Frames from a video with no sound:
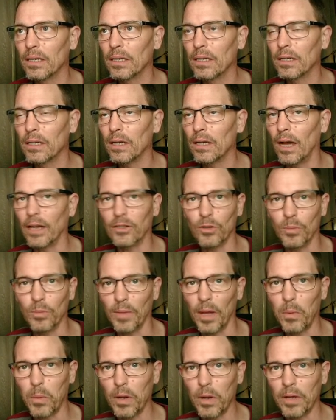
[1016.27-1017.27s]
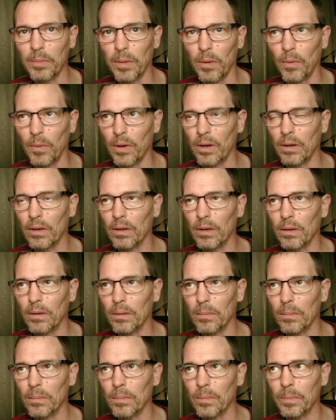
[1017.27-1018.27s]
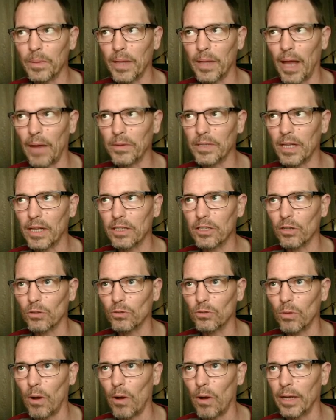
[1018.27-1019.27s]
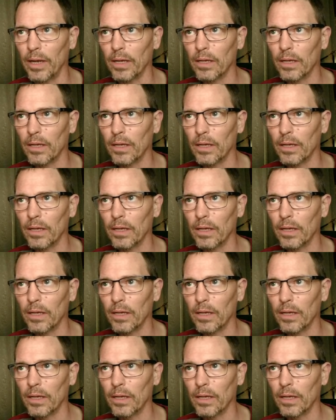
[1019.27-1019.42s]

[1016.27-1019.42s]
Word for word: I assume they would, but what... But how is that still drawing?